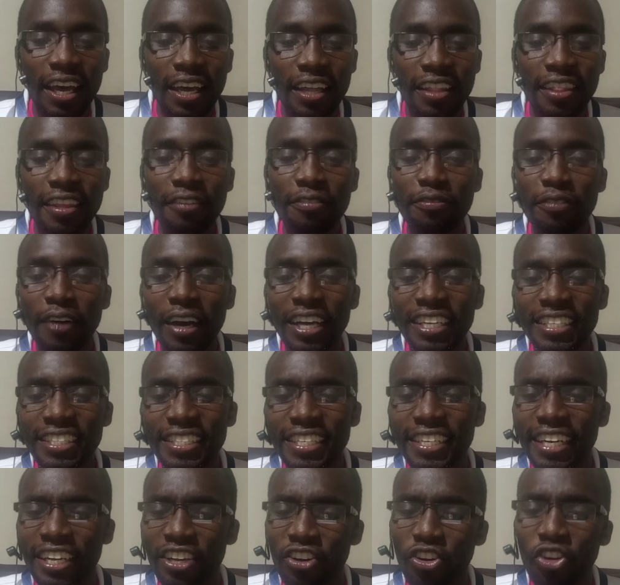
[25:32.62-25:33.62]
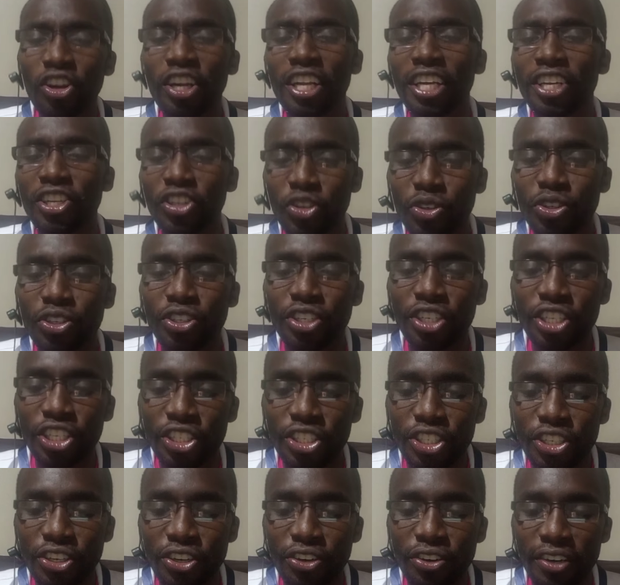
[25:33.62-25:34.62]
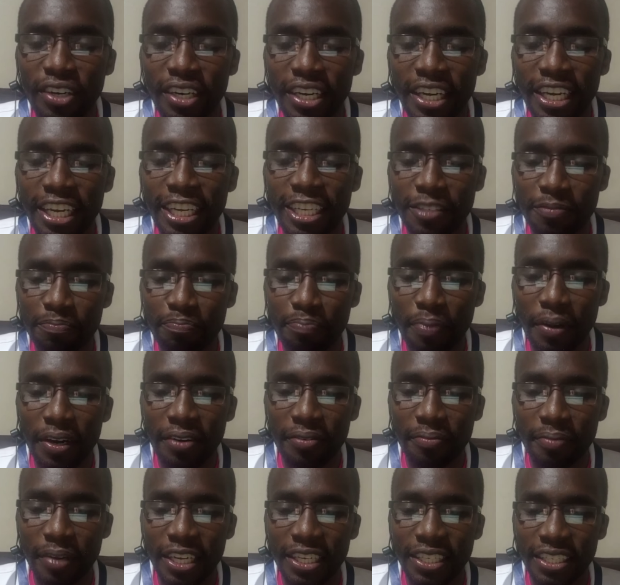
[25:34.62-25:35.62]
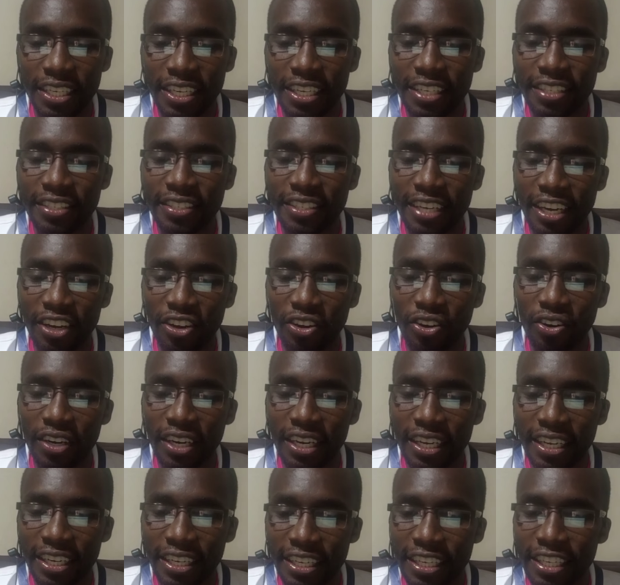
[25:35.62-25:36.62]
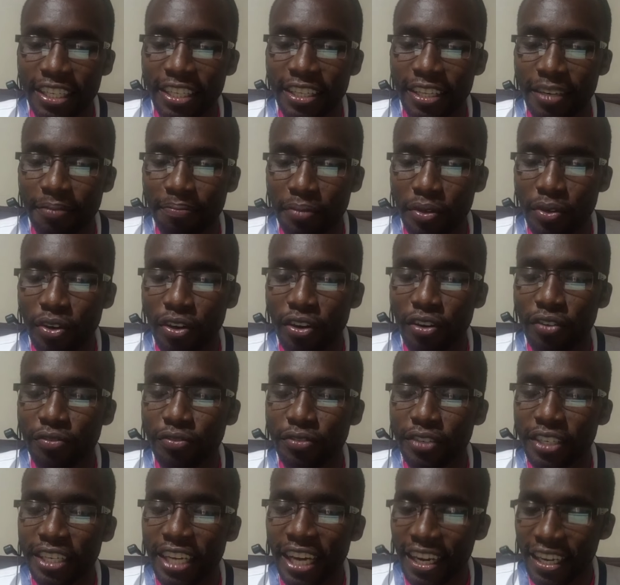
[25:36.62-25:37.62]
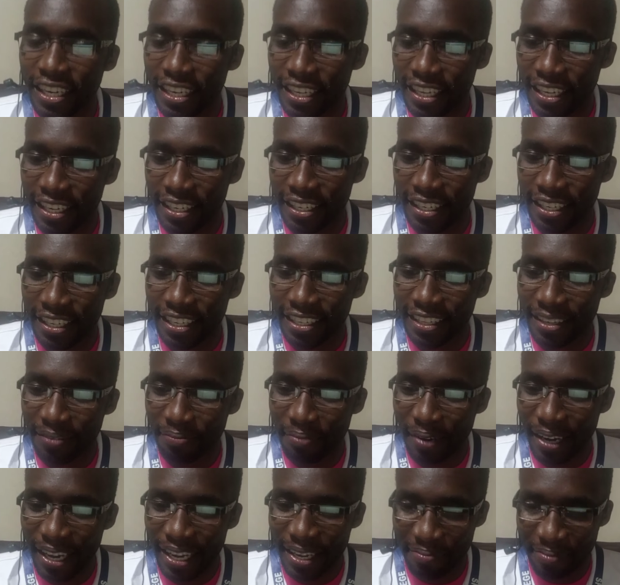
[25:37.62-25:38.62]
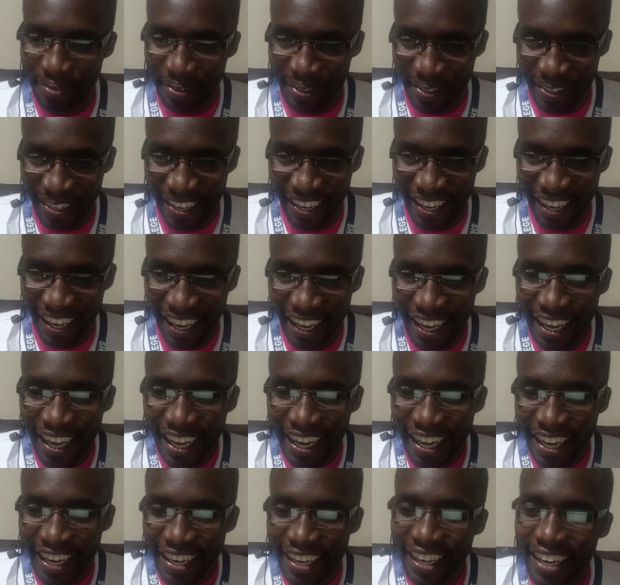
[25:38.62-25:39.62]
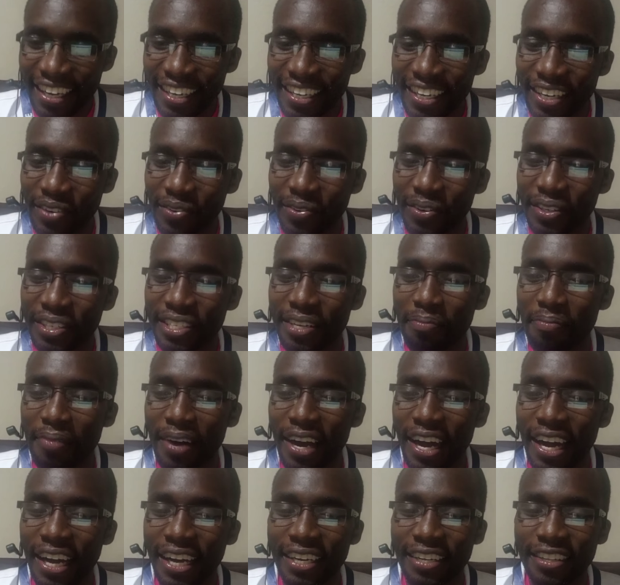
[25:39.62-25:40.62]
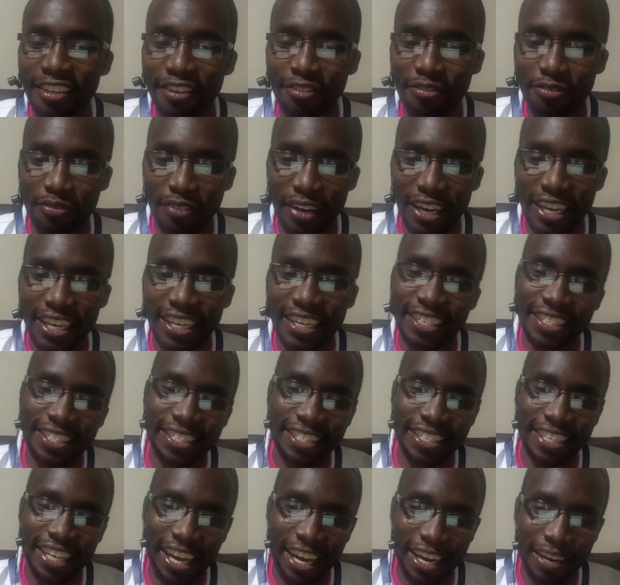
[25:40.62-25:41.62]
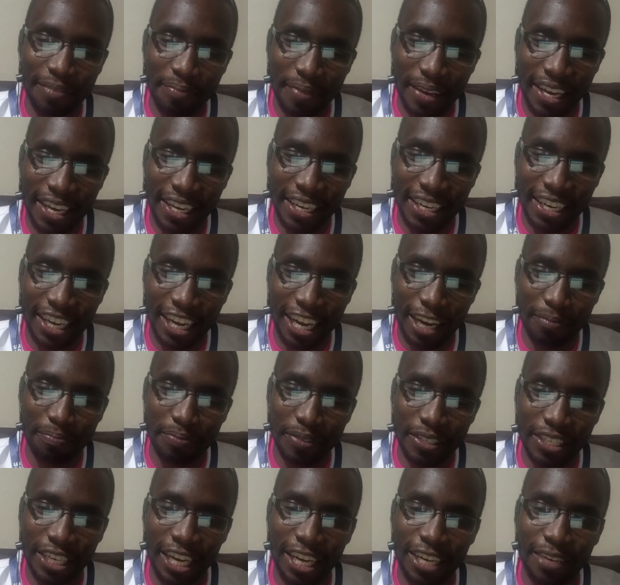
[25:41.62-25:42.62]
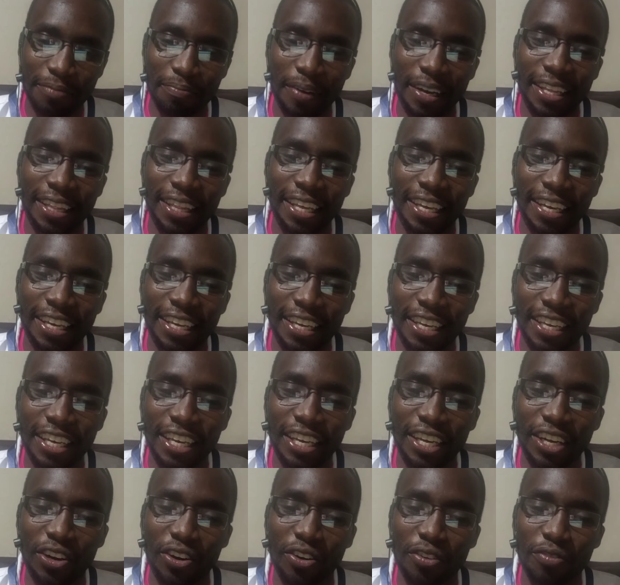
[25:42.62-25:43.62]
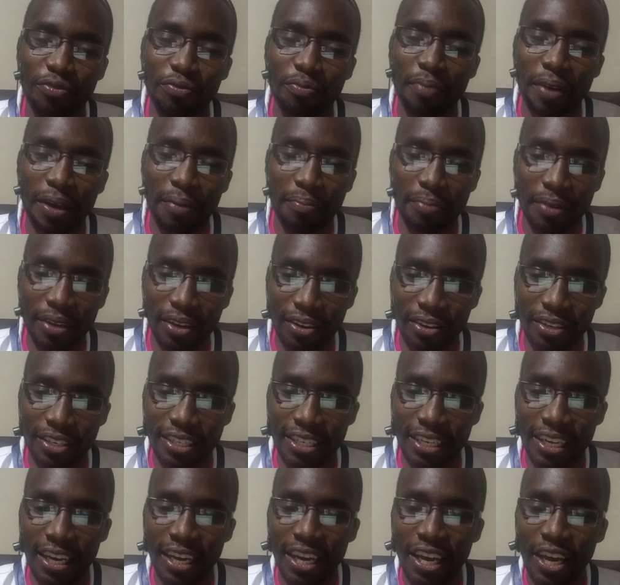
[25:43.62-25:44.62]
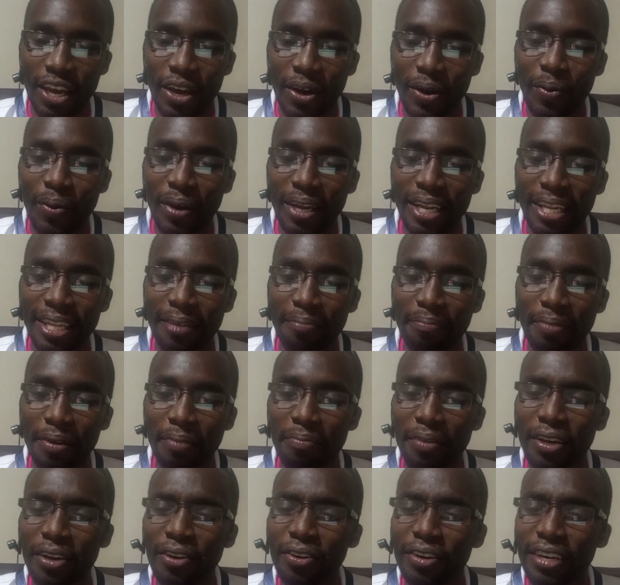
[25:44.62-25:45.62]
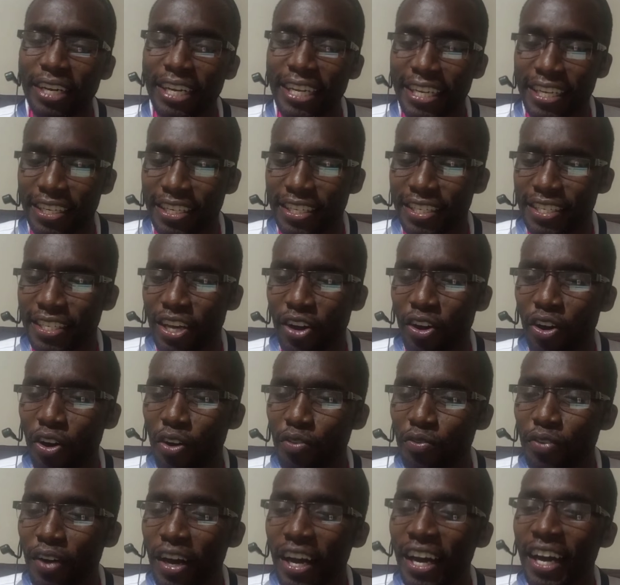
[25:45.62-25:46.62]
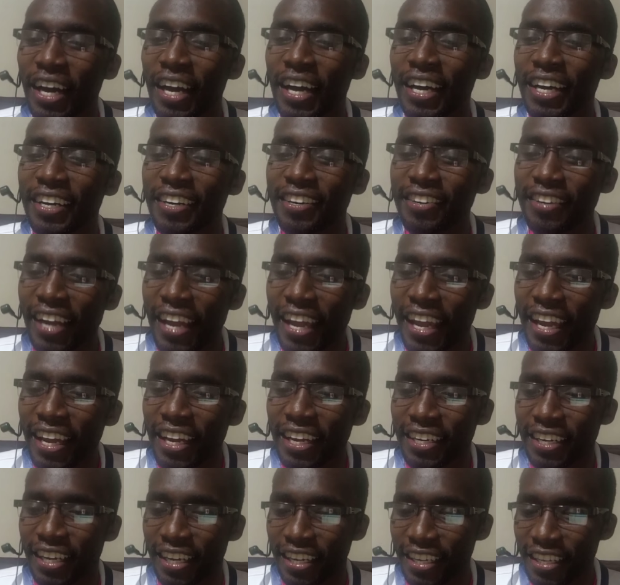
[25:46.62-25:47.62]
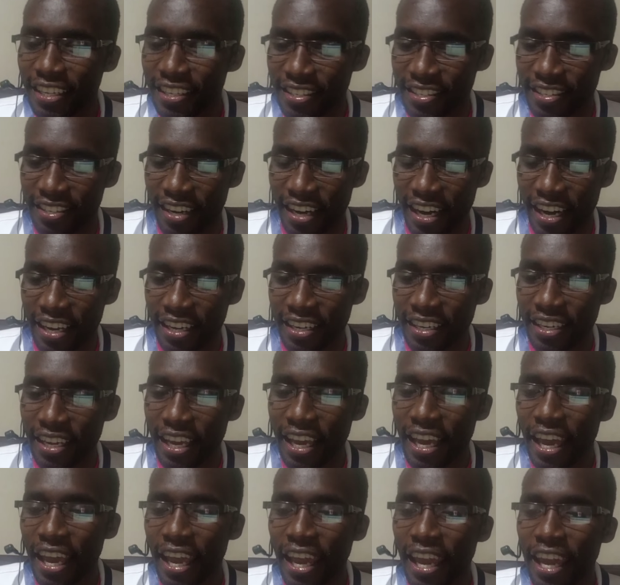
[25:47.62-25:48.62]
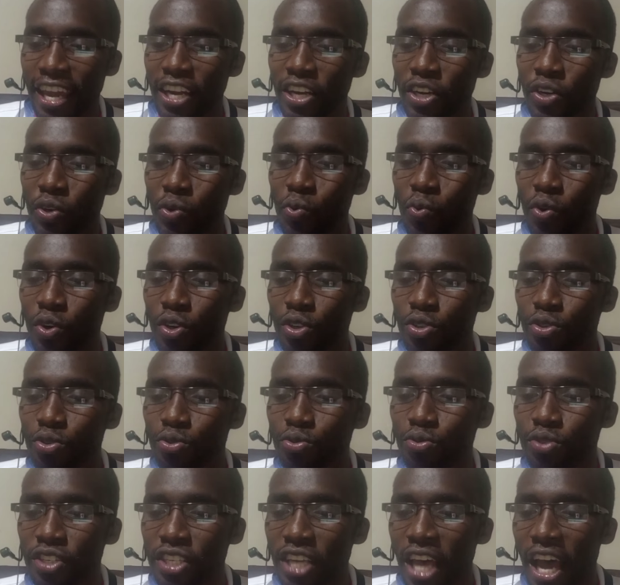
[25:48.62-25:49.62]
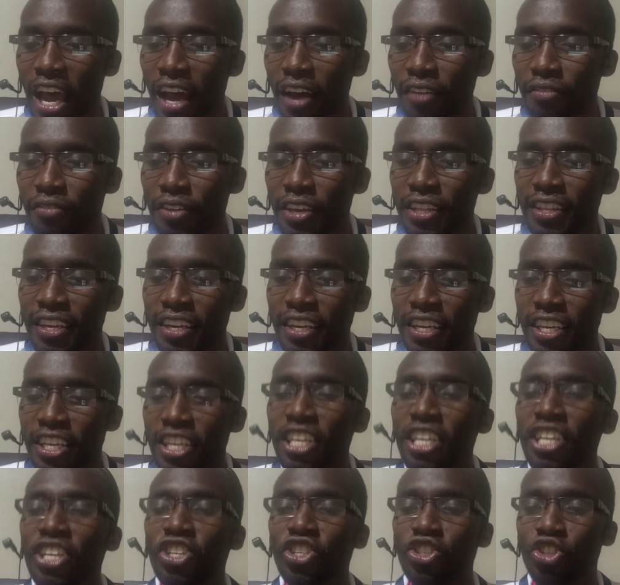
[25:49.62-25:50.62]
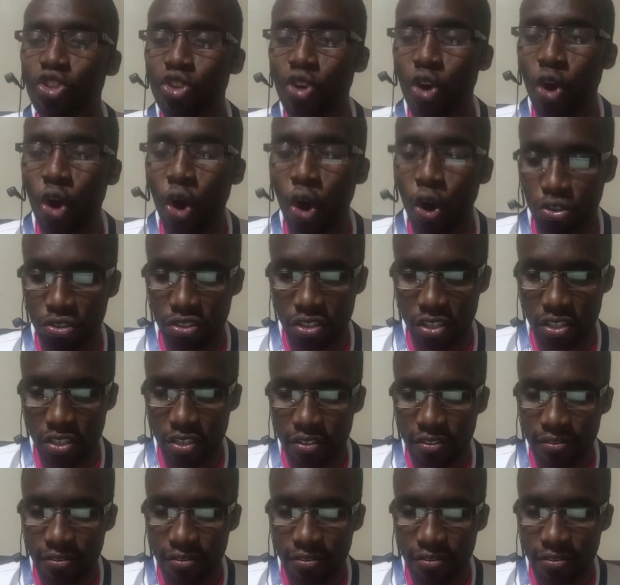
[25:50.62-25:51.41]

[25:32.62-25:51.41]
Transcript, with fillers: The first recorded nutritional experiment is recorded in the book of Daniel in the Bible. Daniel was among the finest young men captured by the king of Babylon when the Babylonians overran Israel and was to serve in the king's court.